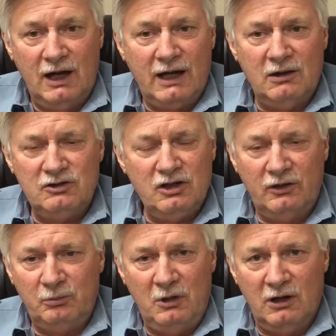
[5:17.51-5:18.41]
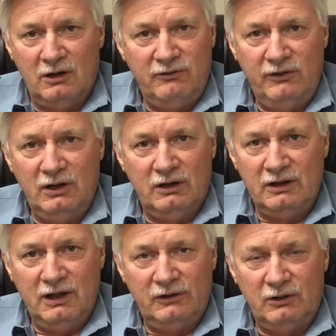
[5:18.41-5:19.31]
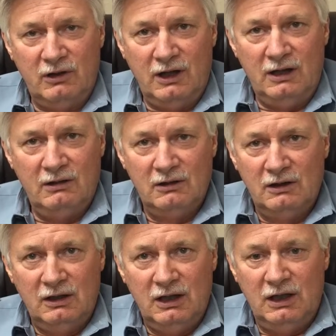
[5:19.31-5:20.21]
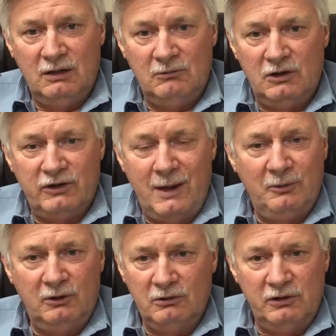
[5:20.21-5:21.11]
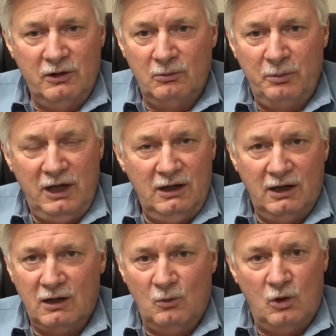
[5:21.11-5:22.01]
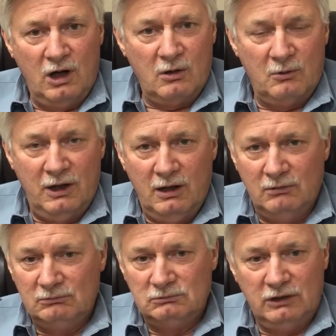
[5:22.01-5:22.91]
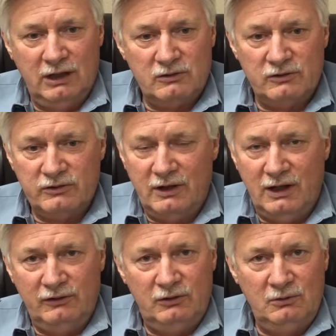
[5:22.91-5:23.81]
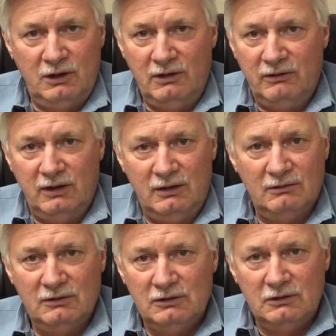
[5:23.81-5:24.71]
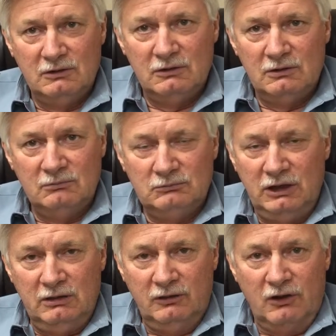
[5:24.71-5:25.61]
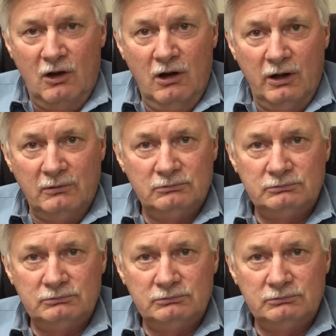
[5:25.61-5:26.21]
I could just barely feel it yesterday, and there's absolutely no pain. I can walk around, exercise, do anything, and it's gone.